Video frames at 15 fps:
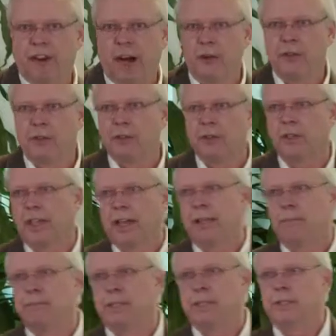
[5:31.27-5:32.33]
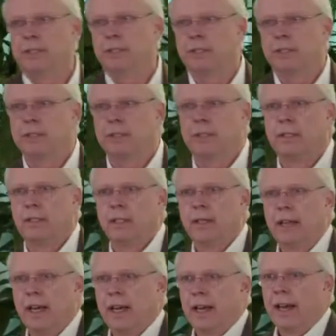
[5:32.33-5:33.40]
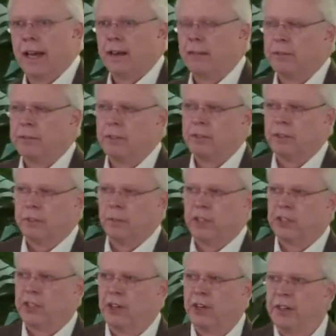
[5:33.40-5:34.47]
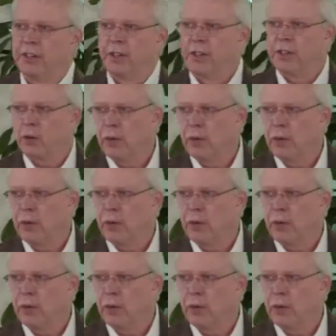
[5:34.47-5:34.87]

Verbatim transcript: founder-led businesses returned